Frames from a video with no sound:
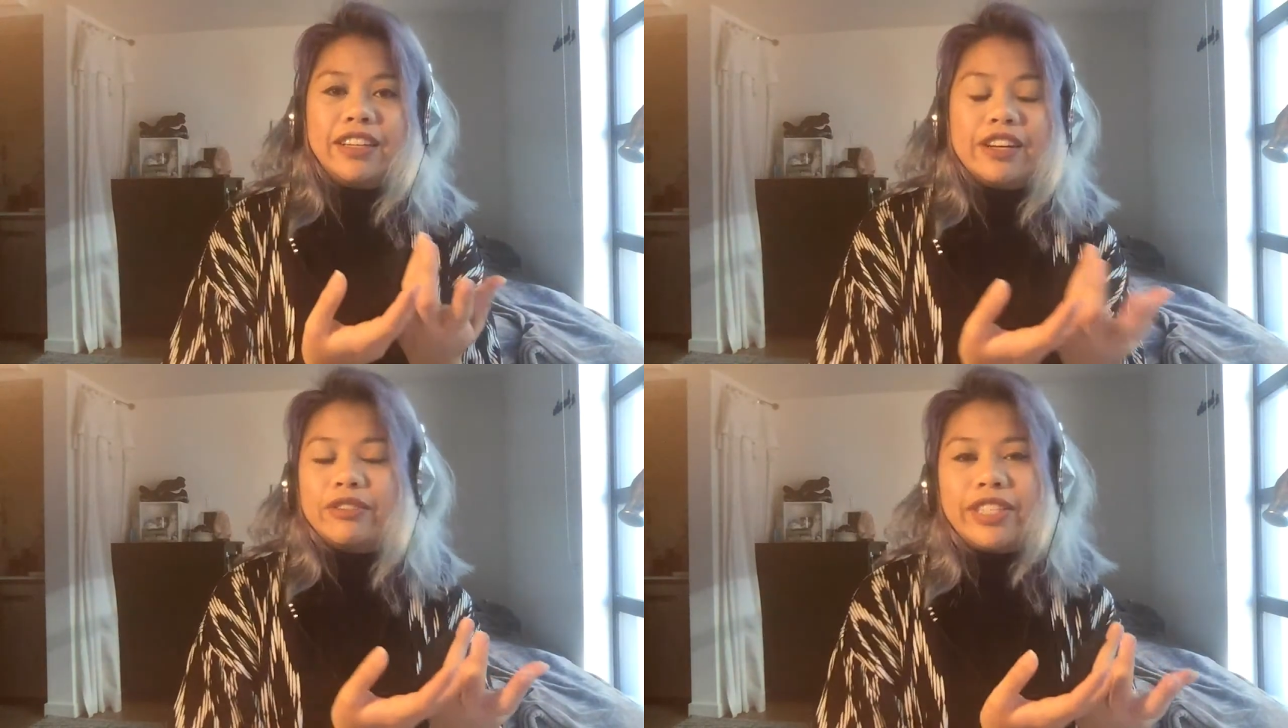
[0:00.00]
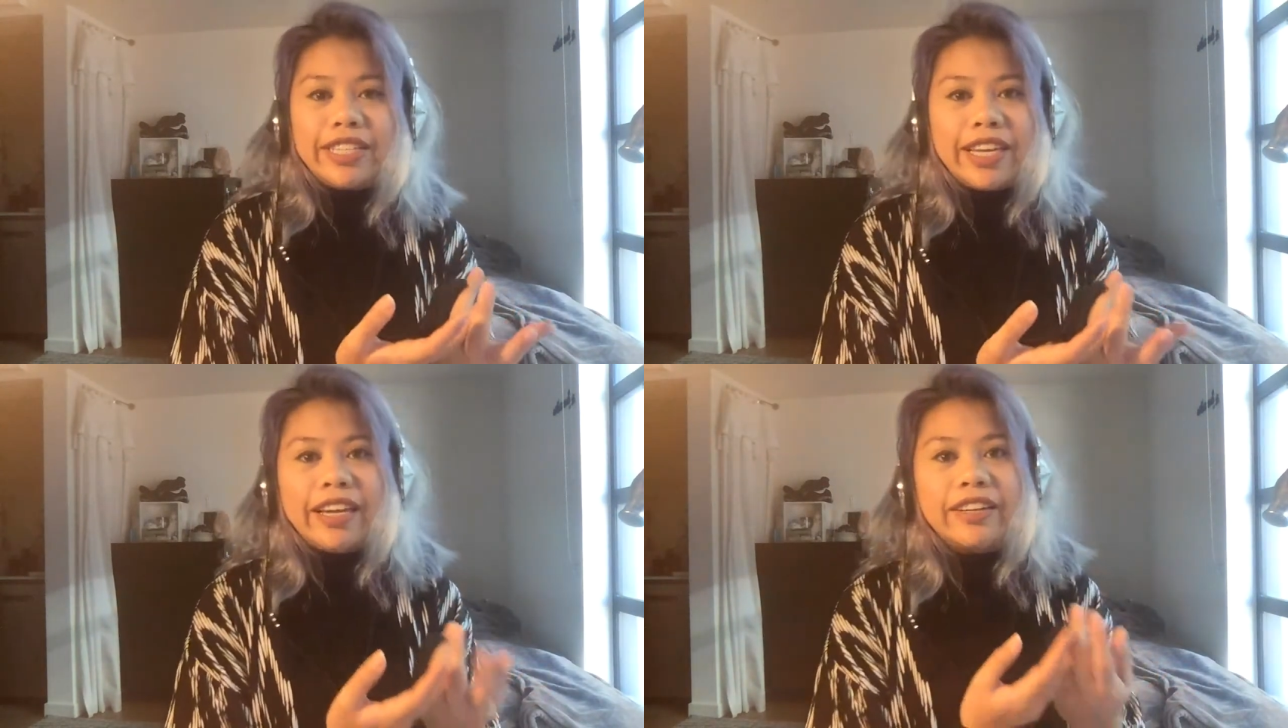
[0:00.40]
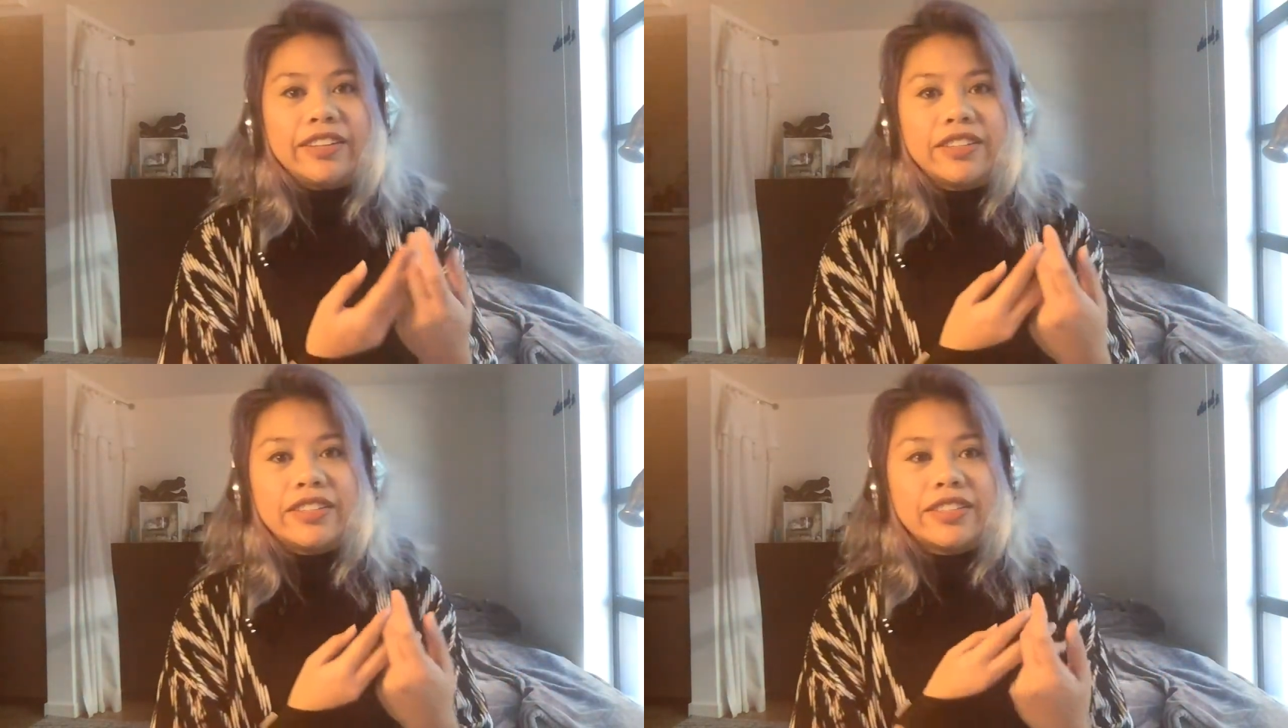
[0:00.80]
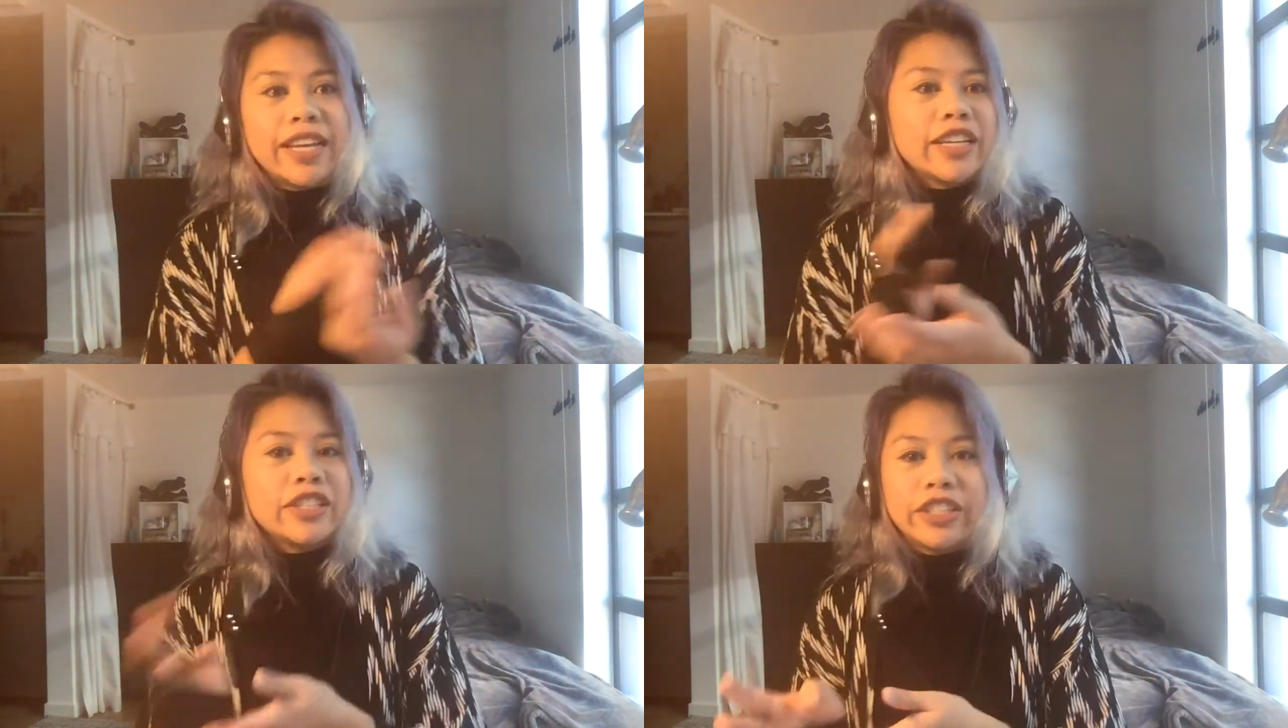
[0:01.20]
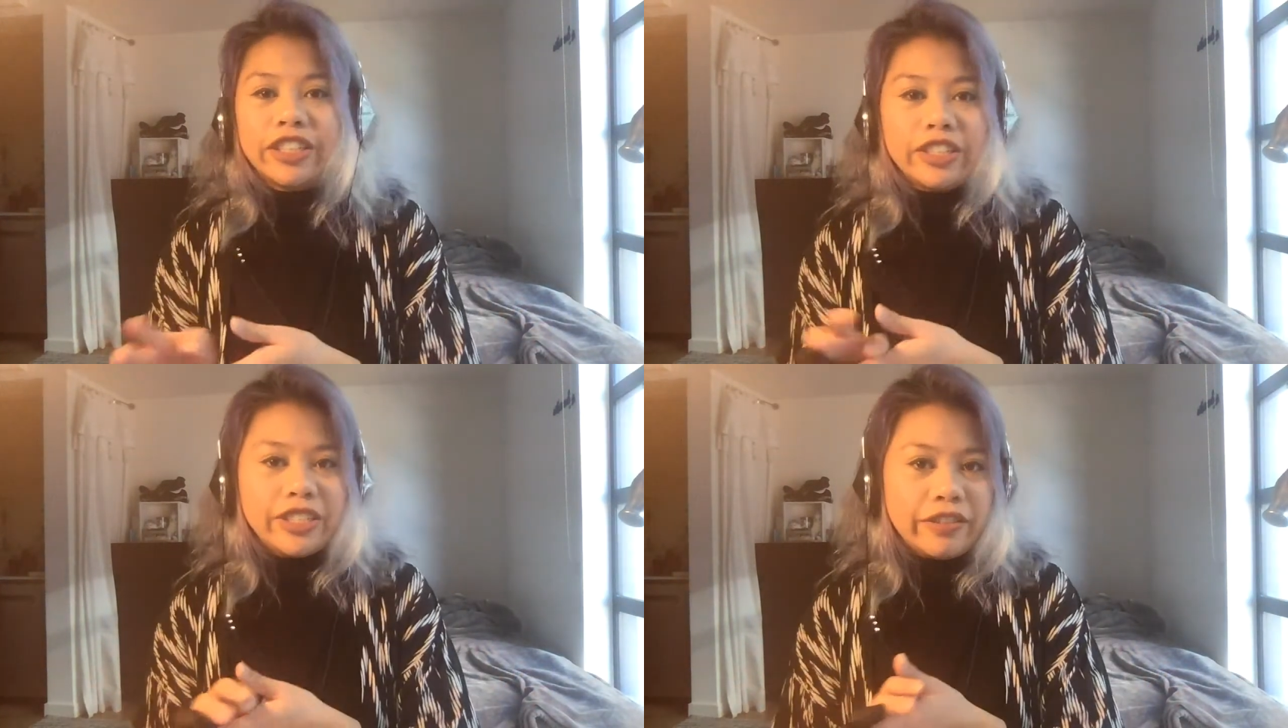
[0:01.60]
details,
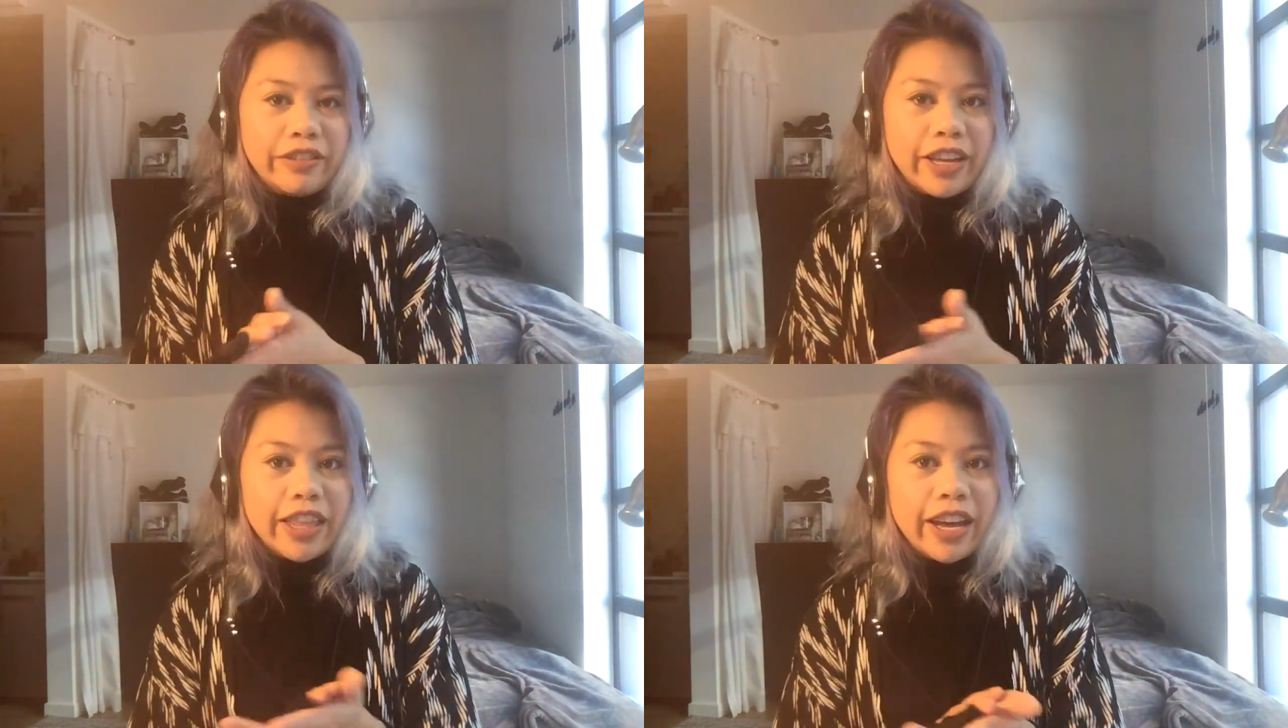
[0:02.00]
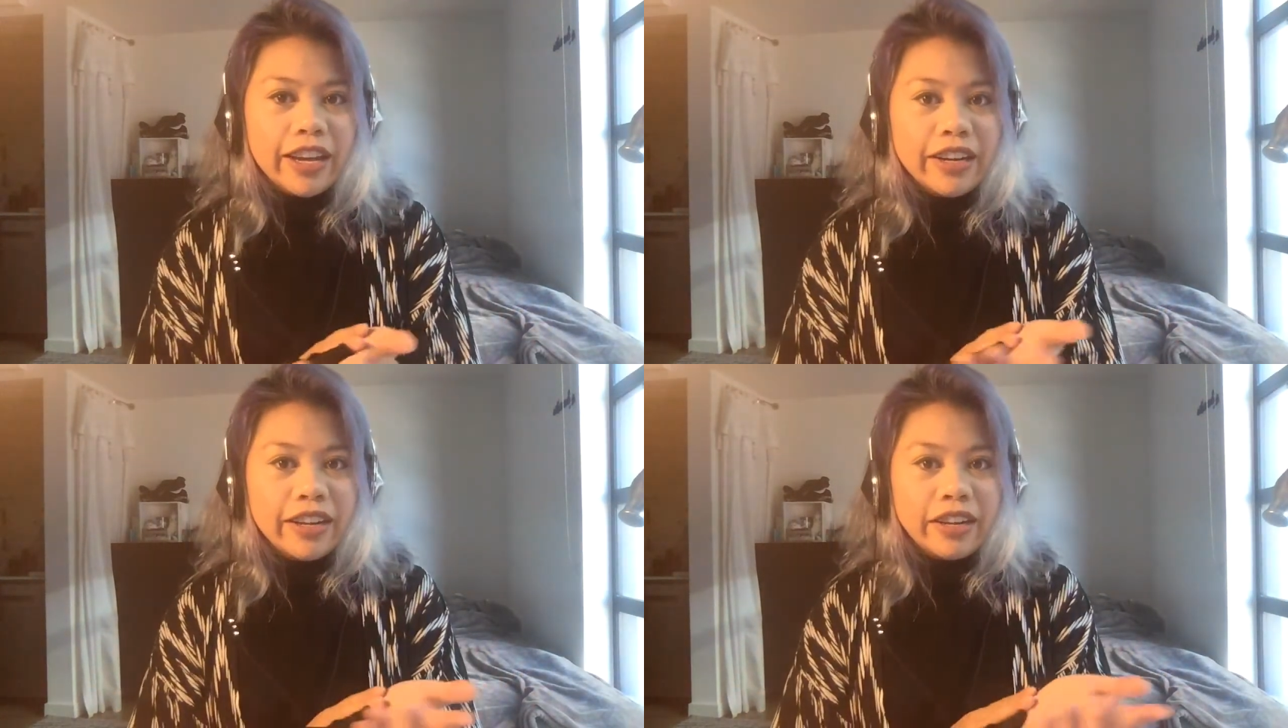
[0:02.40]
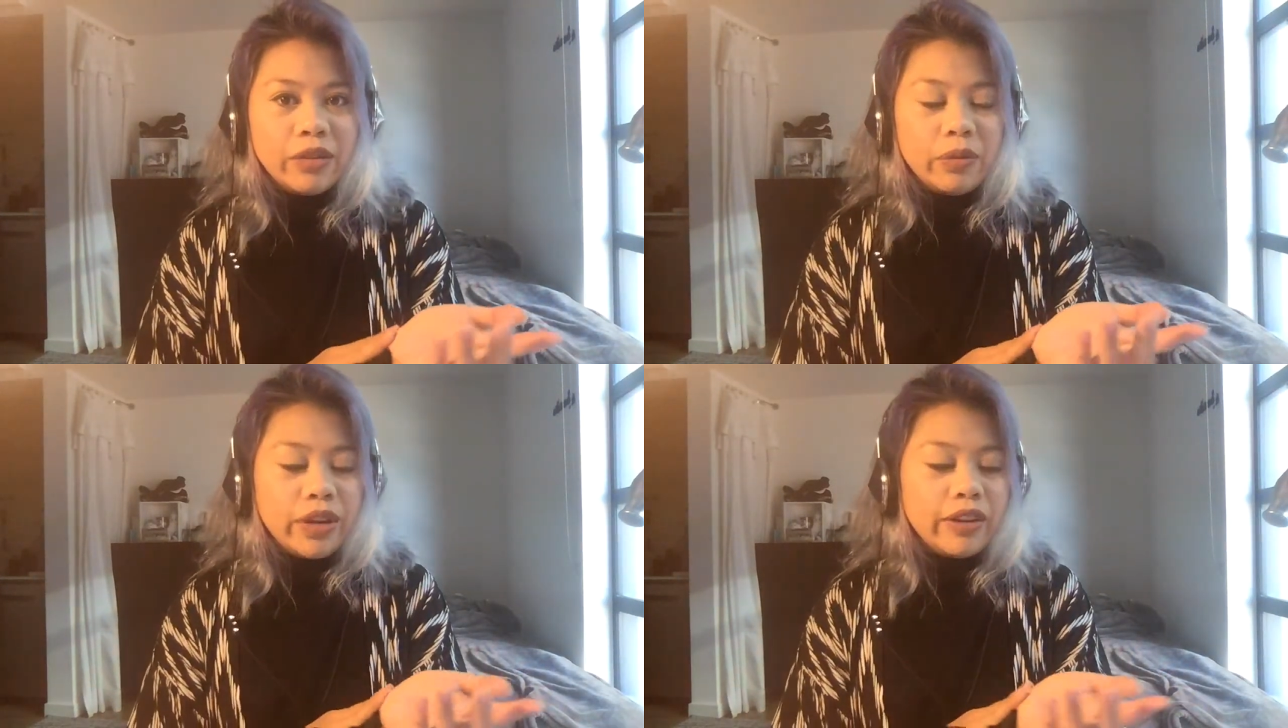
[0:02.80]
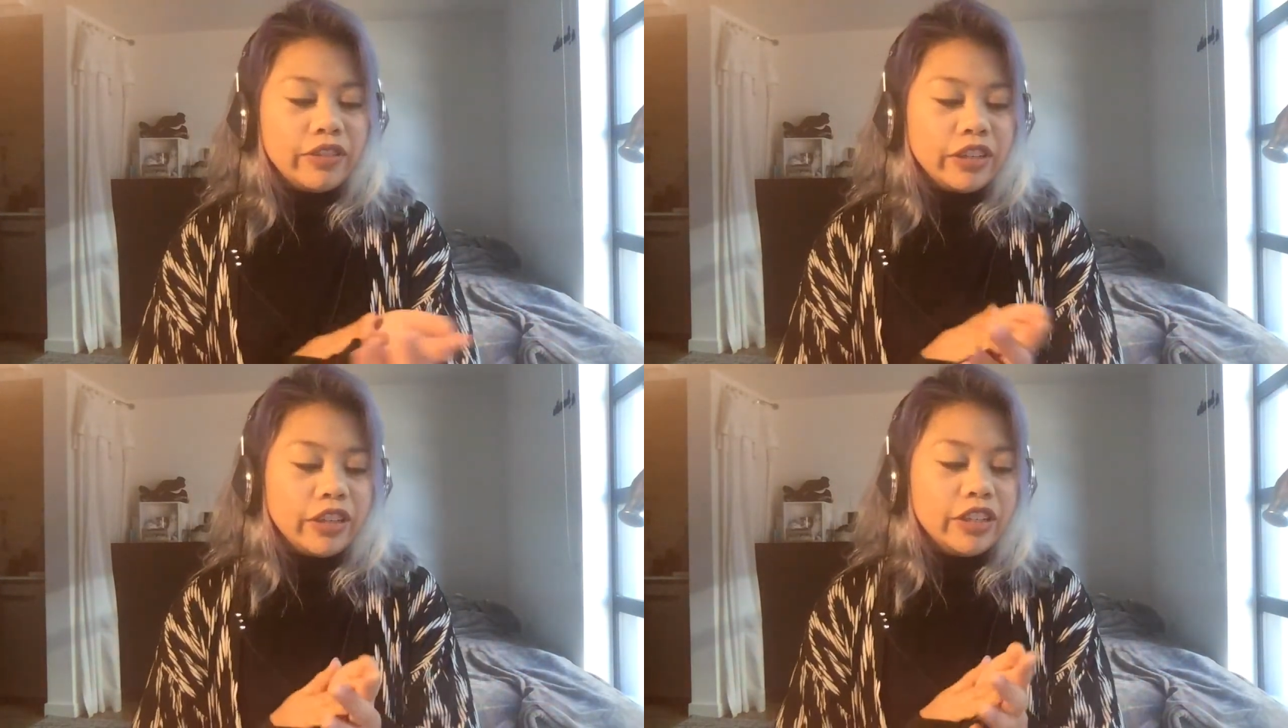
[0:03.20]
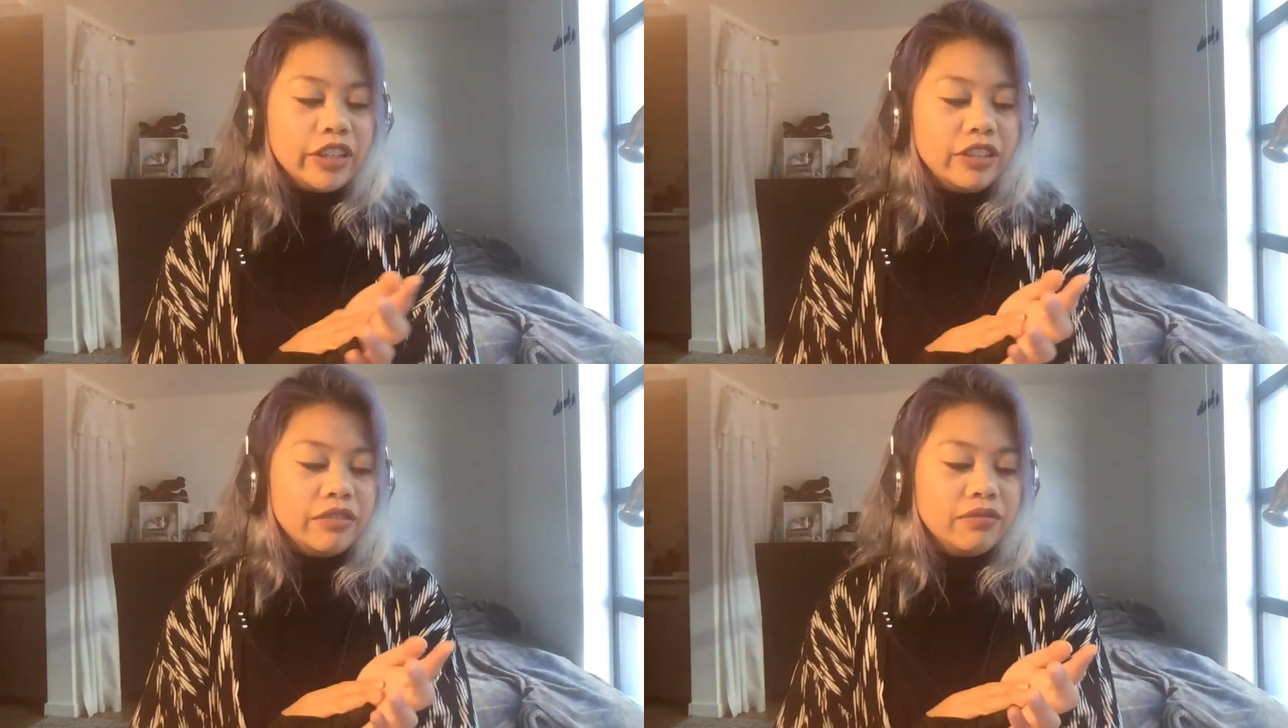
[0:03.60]
texture, stuff like that whenever
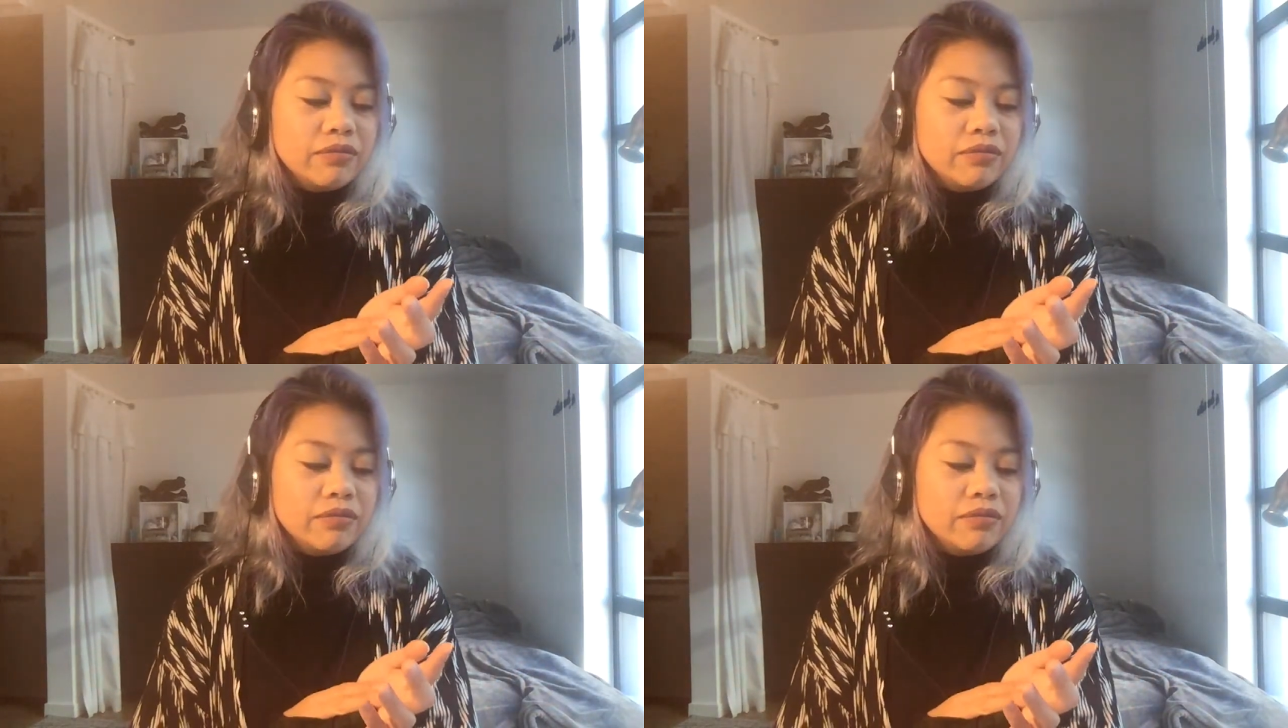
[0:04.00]
you're